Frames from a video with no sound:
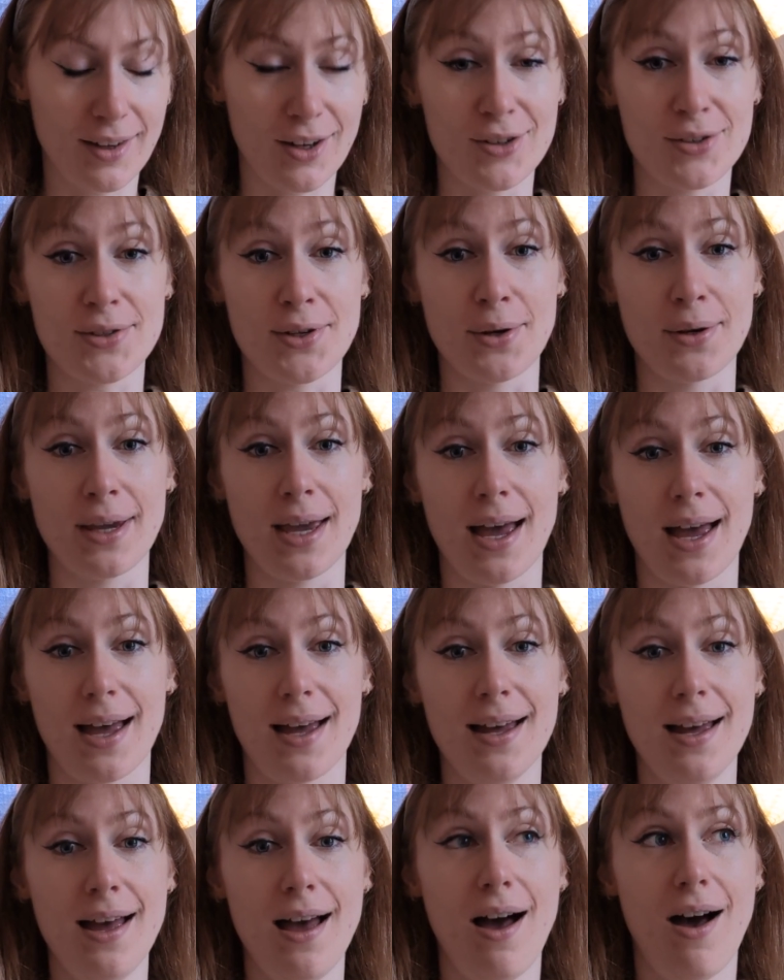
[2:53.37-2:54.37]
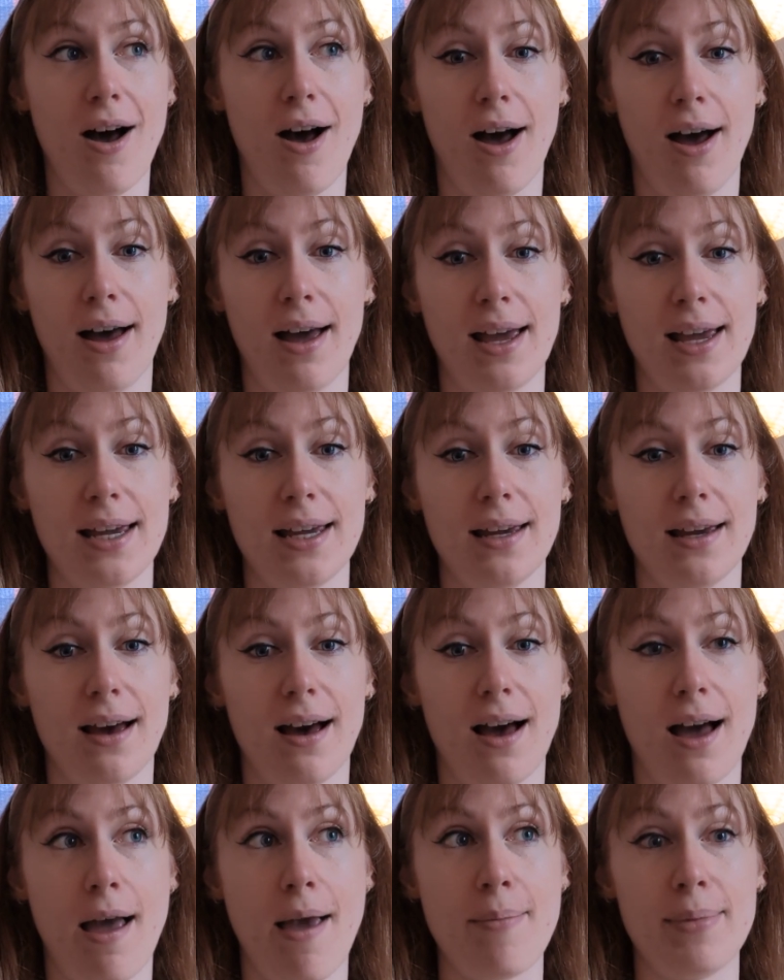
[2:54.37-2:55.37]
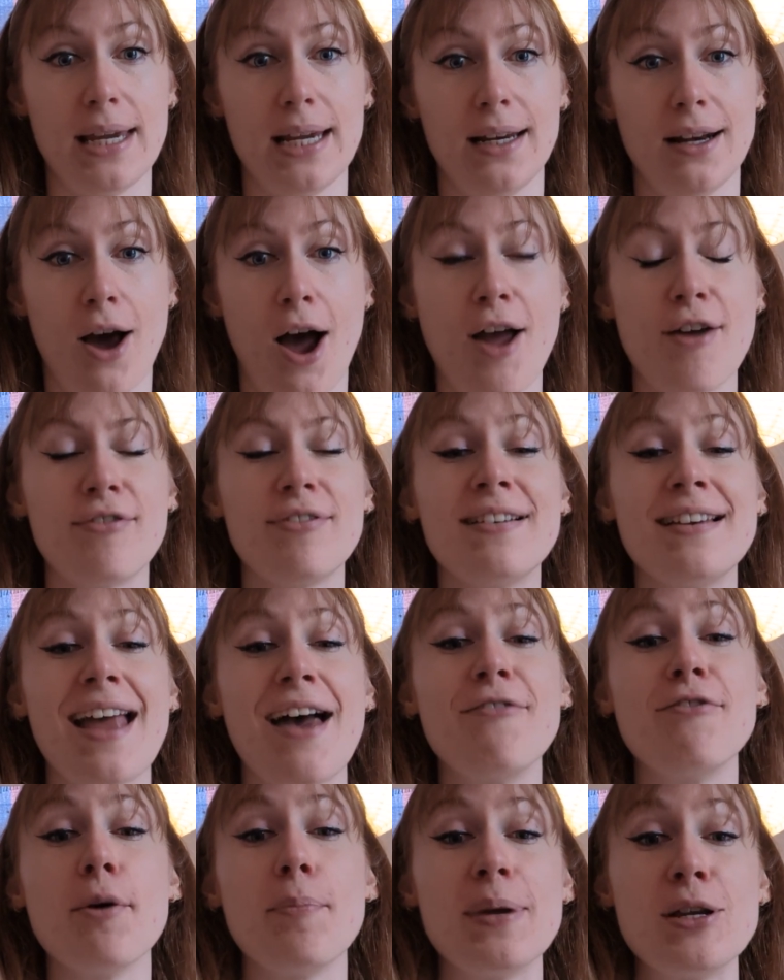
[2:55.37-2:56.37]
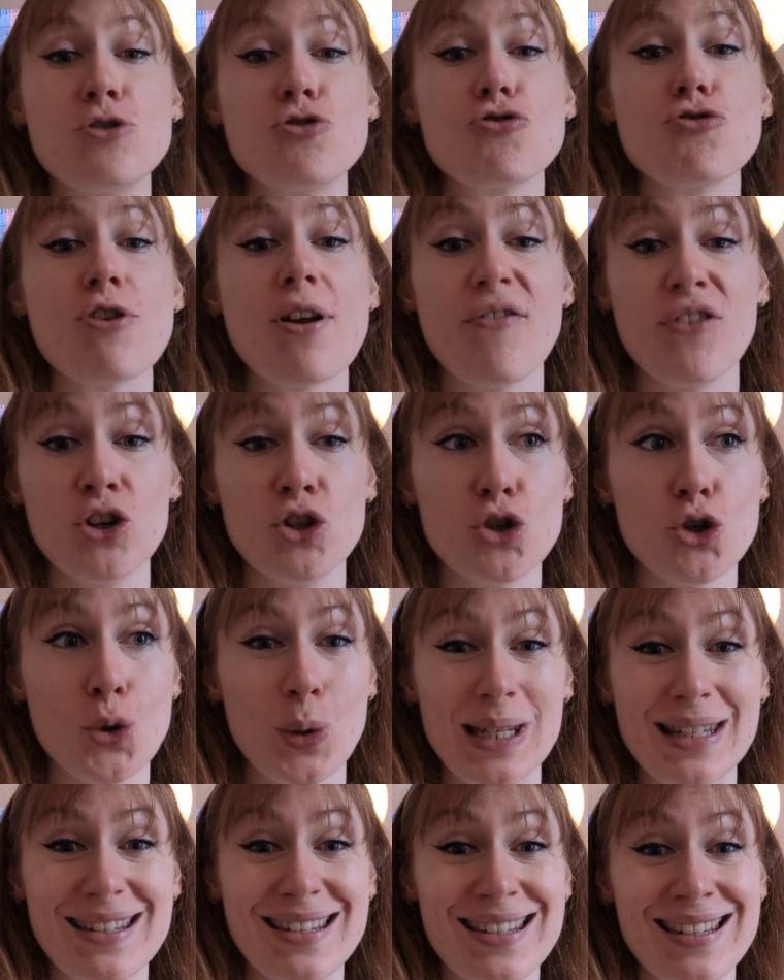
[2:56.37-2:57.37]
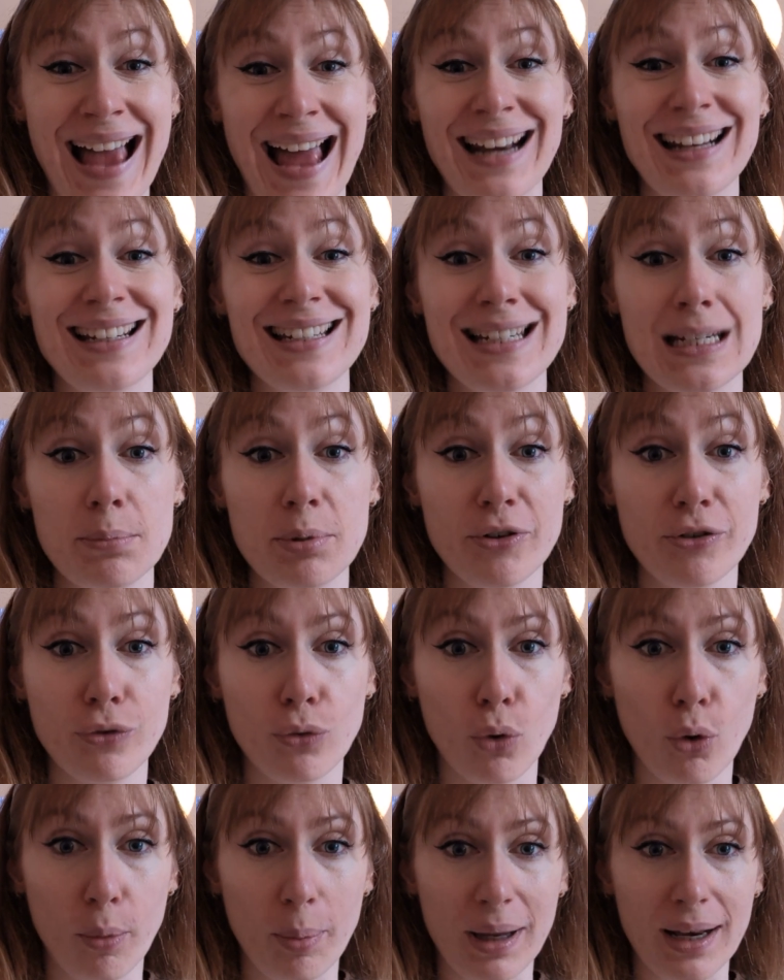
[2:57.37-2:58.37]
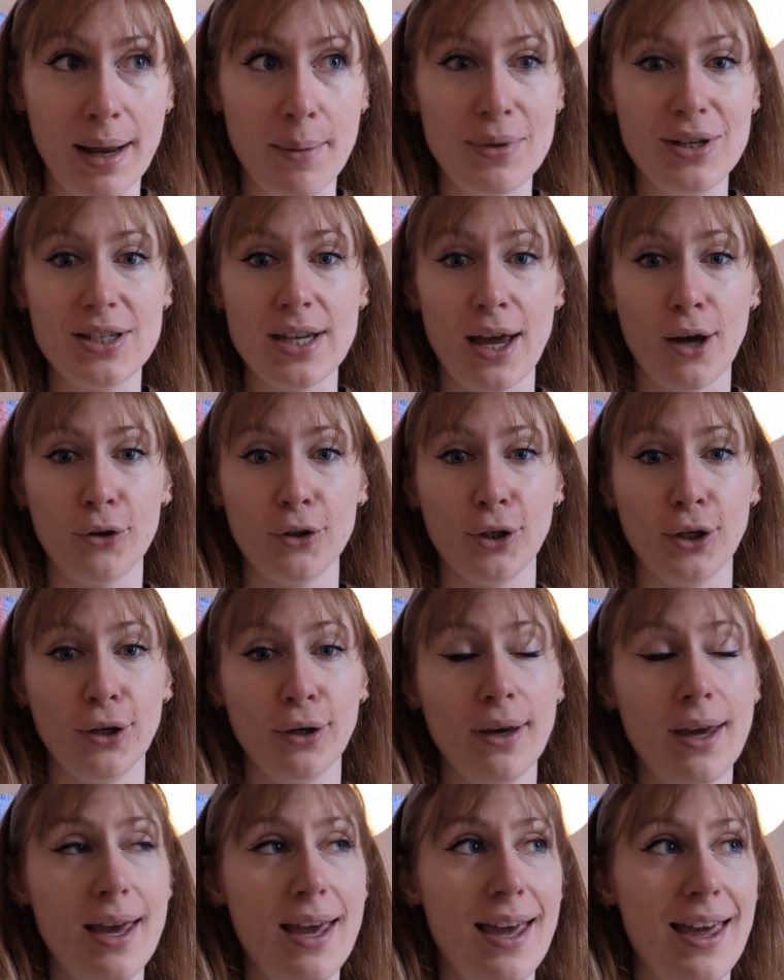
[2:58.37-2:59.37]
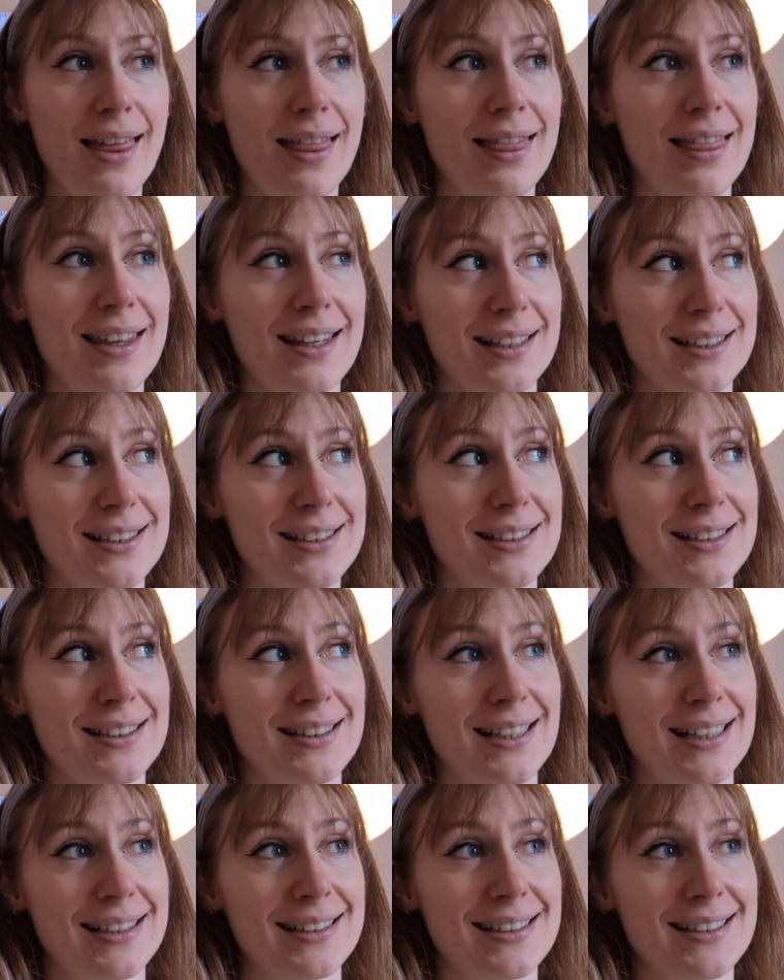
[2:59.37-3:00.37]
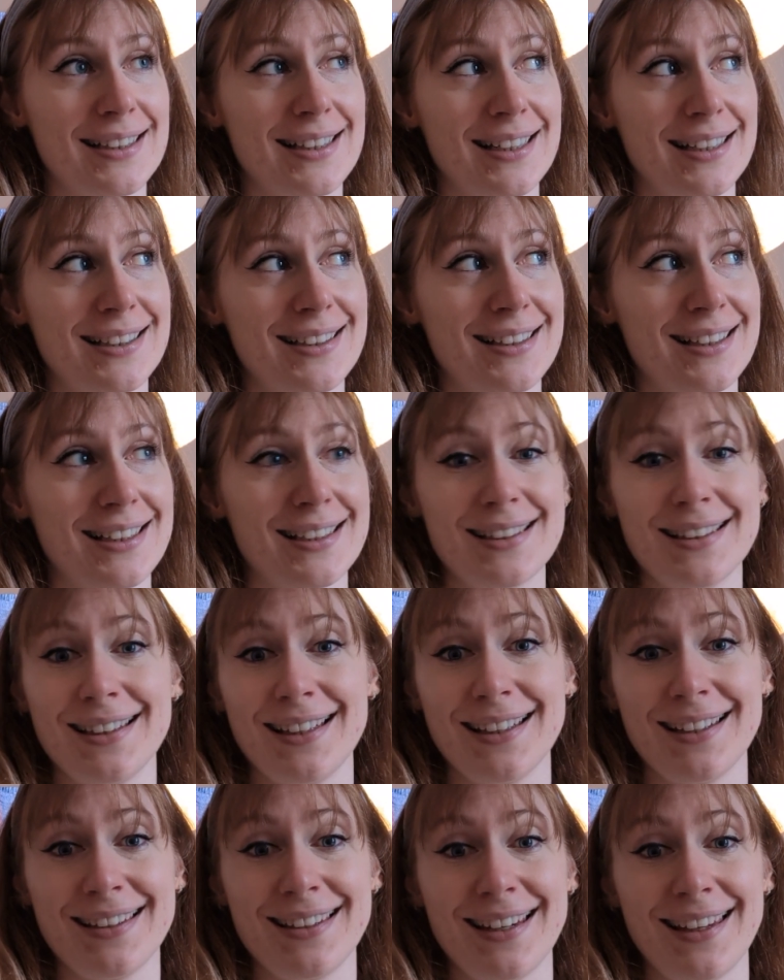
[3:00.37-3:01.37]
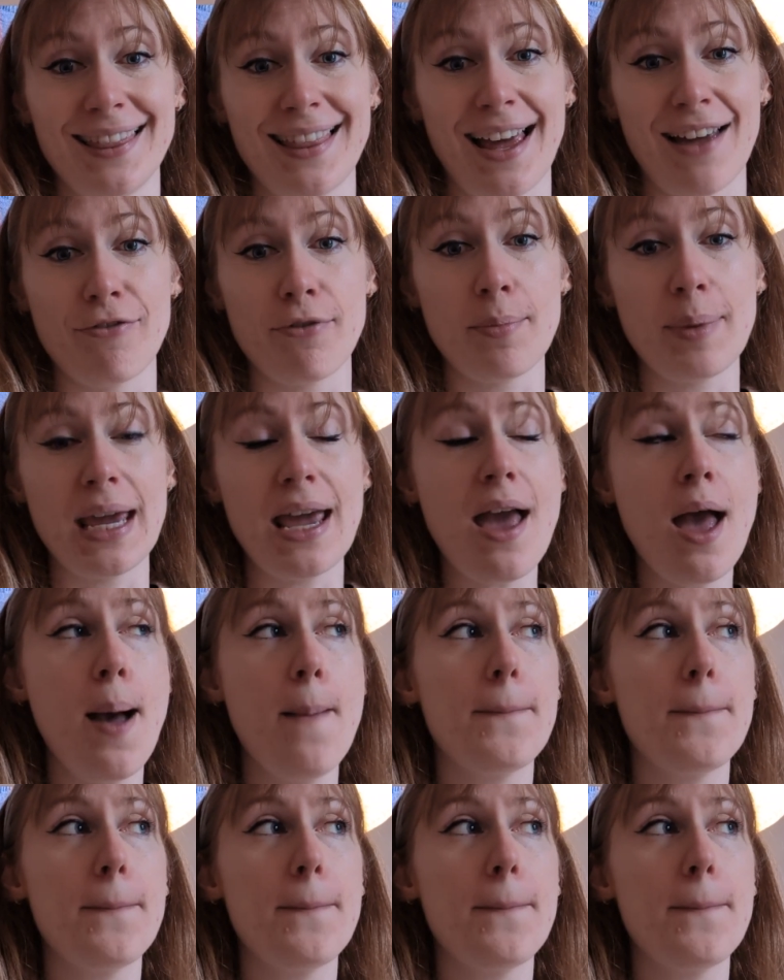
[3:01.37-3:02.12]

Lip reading: So yeah, I mean, I've never been driven to insanity before, but let me tell you, this did that for me.